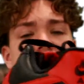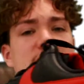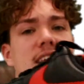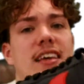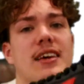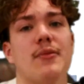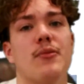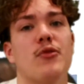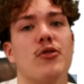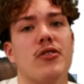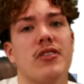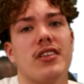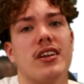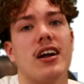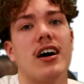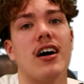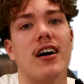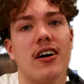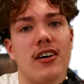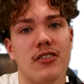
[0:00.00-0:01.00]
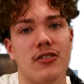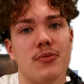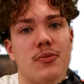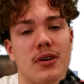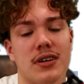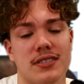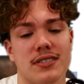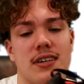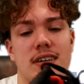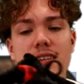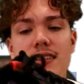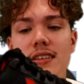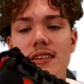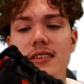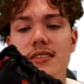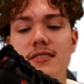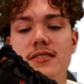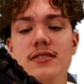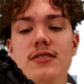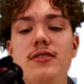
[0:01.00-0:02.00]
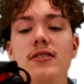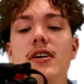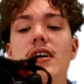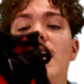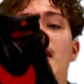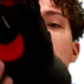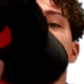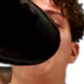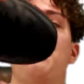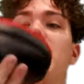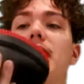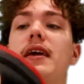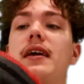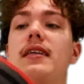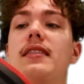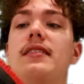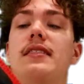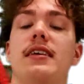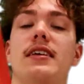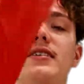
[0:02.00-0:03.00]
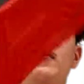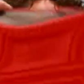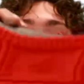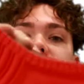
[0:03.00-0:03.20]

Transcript: can get more than 100 bucks out of these, so pick these